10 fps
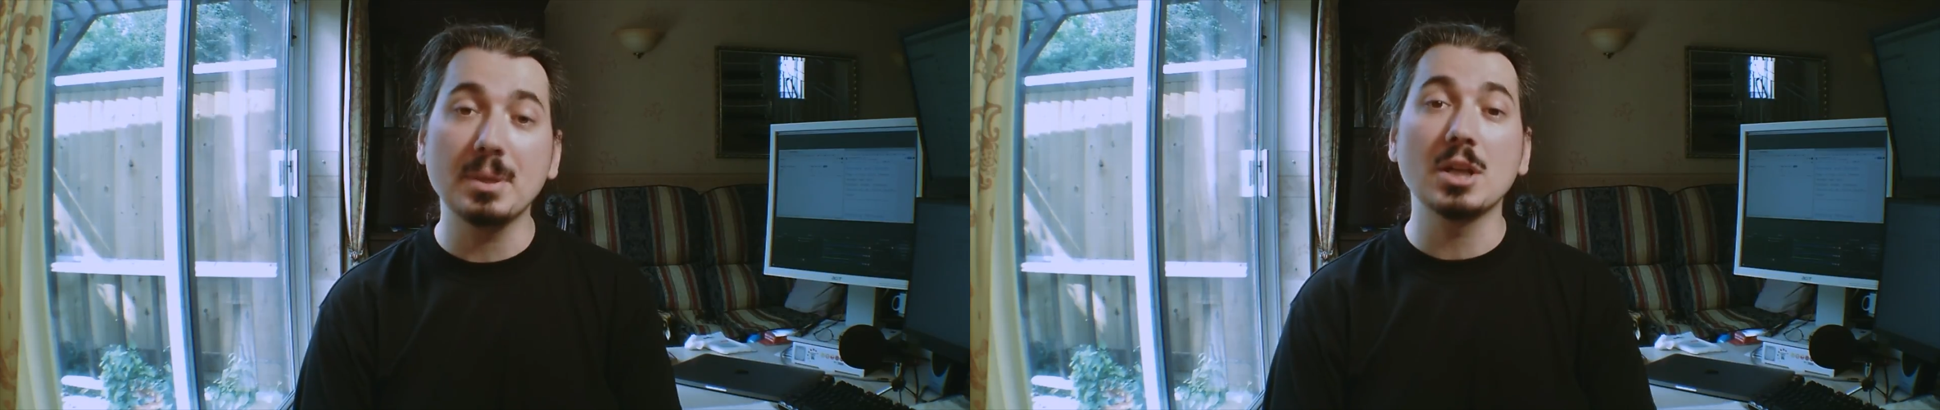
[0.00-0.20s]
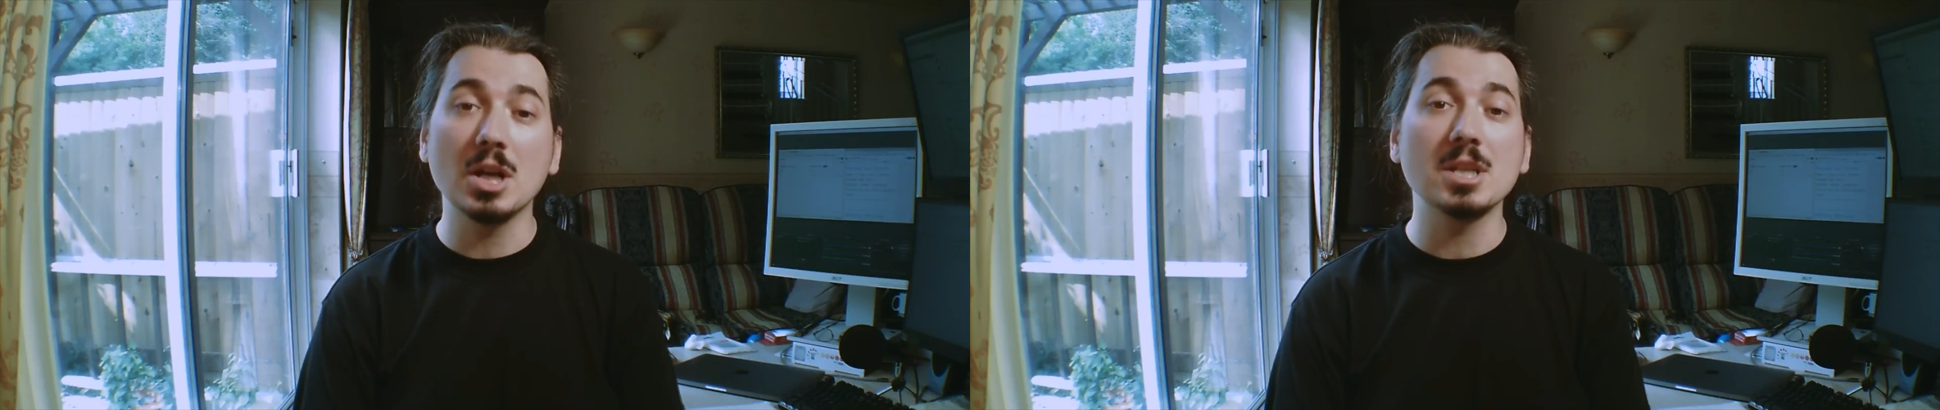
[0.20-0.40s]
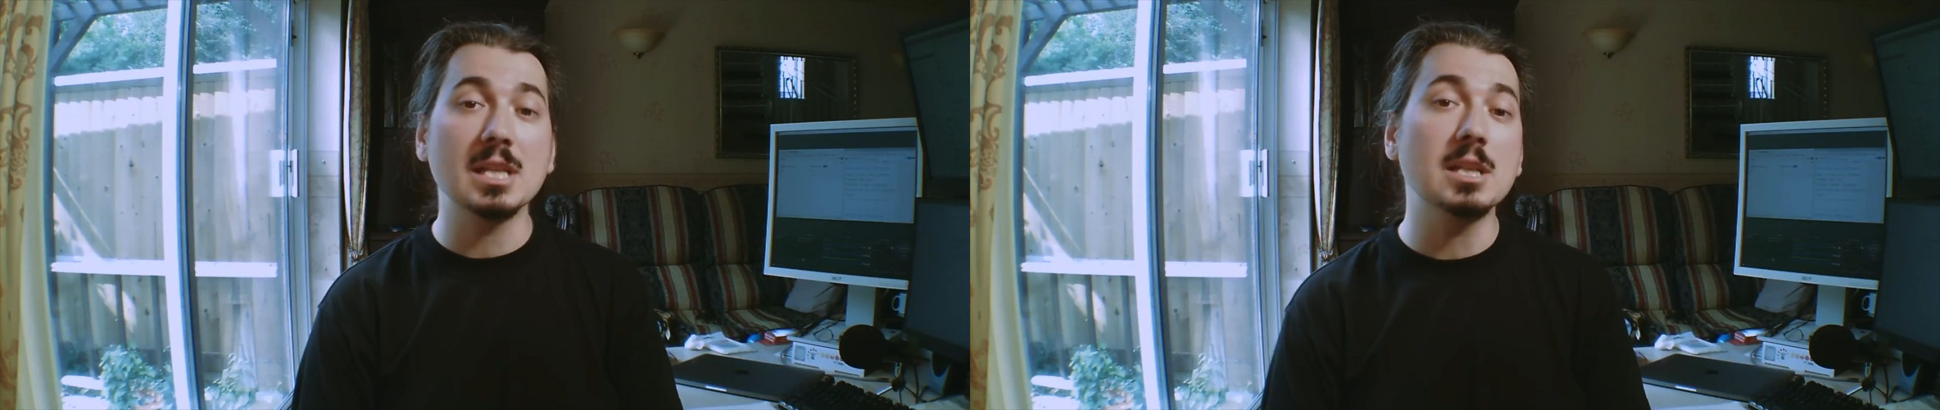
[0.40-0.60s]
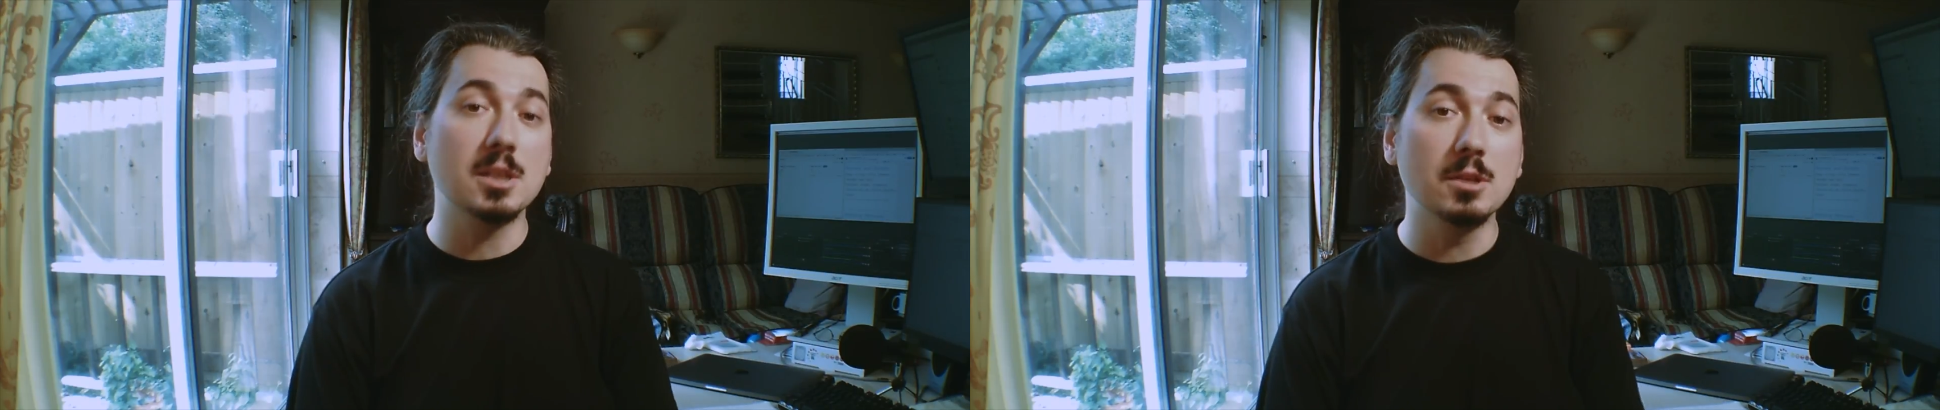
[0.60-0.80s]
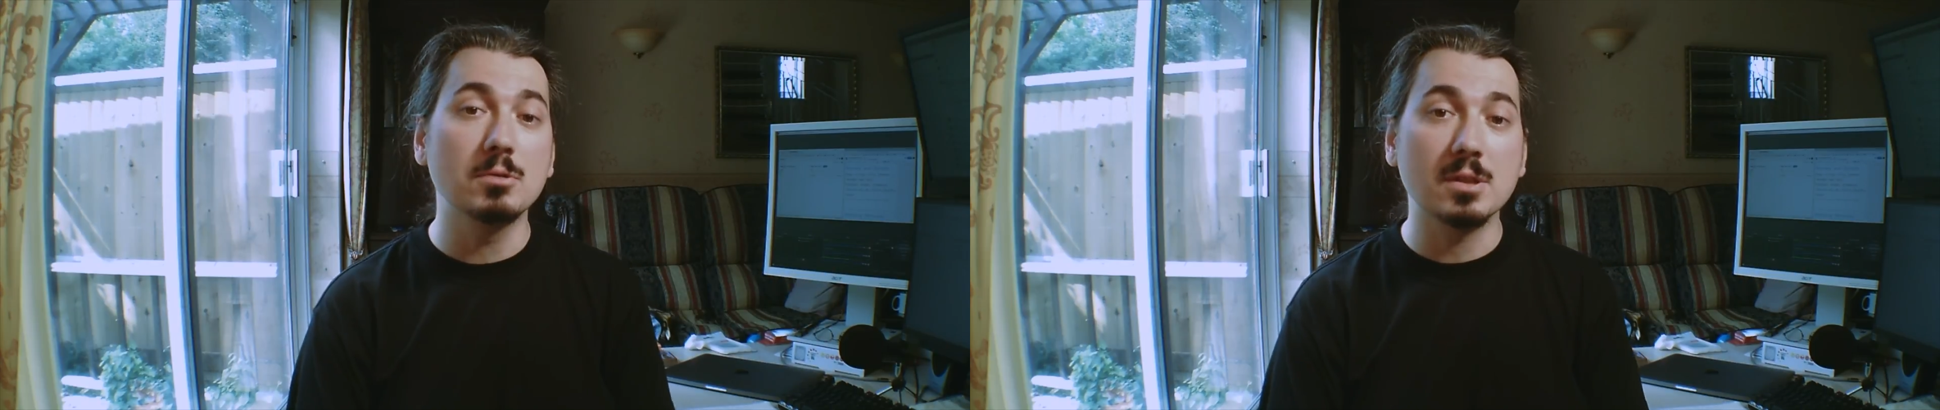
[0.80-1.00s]
because
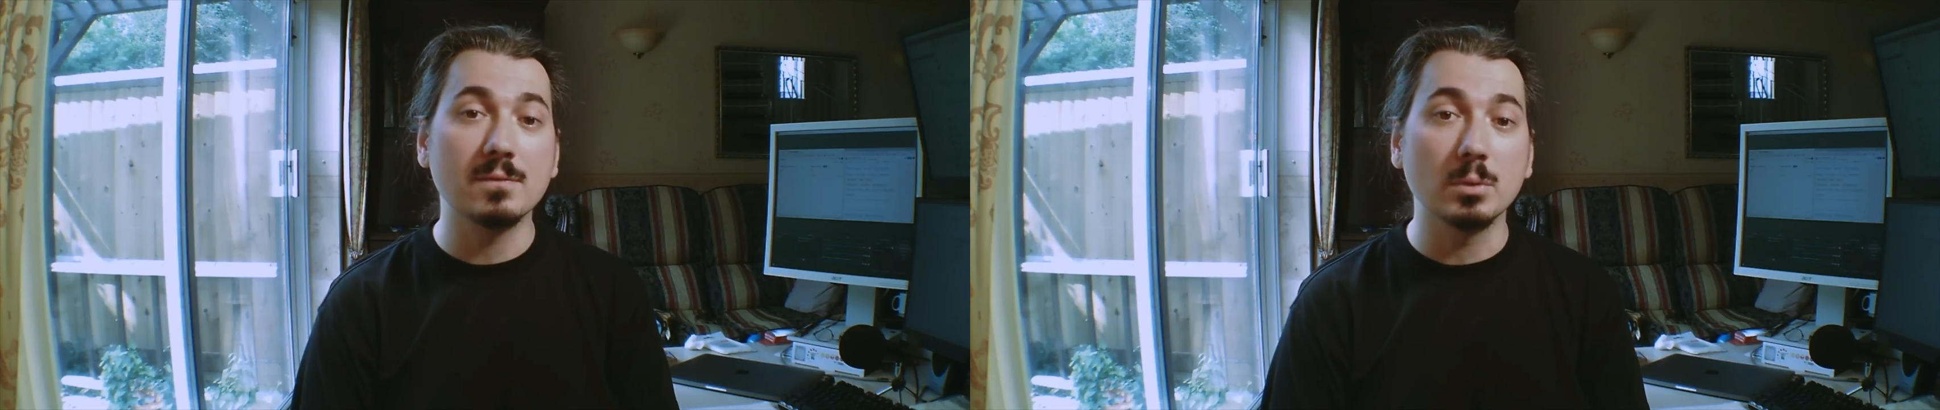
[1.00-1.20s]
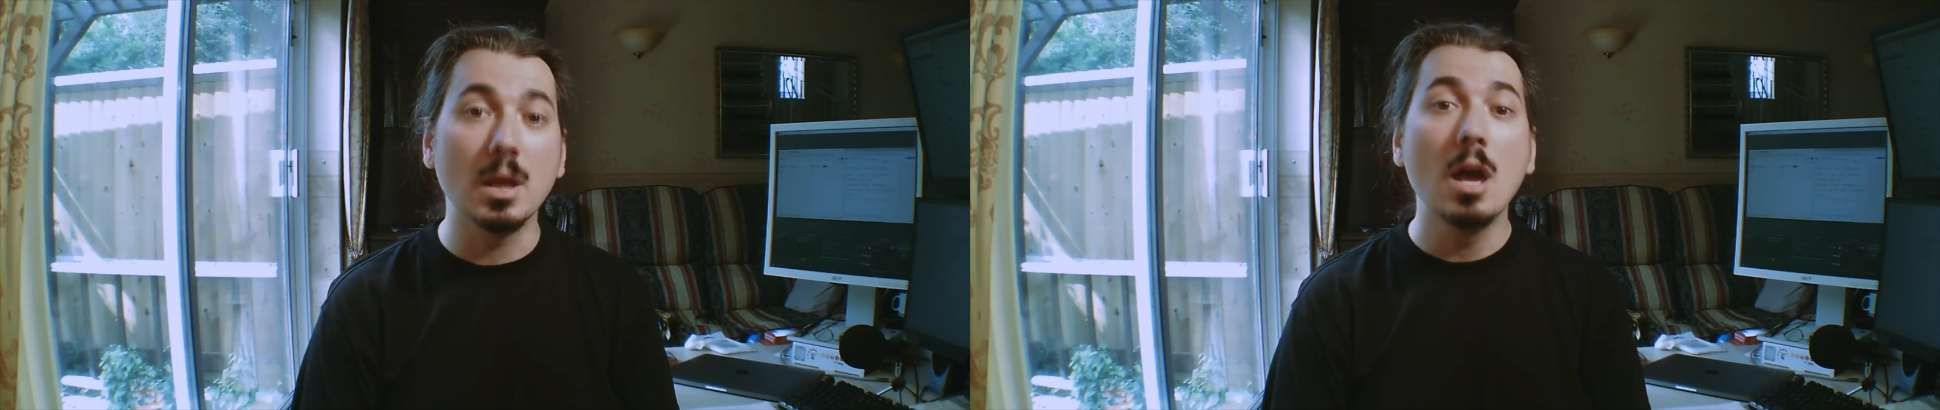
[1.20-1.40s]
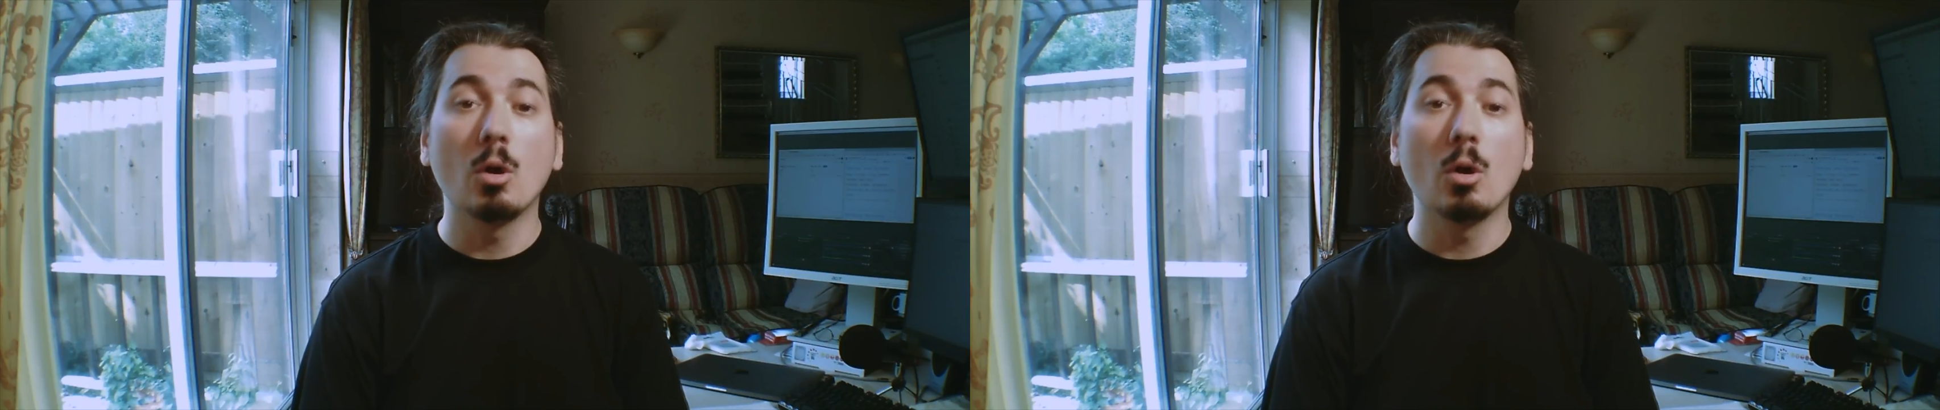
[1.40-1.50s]
it's useful.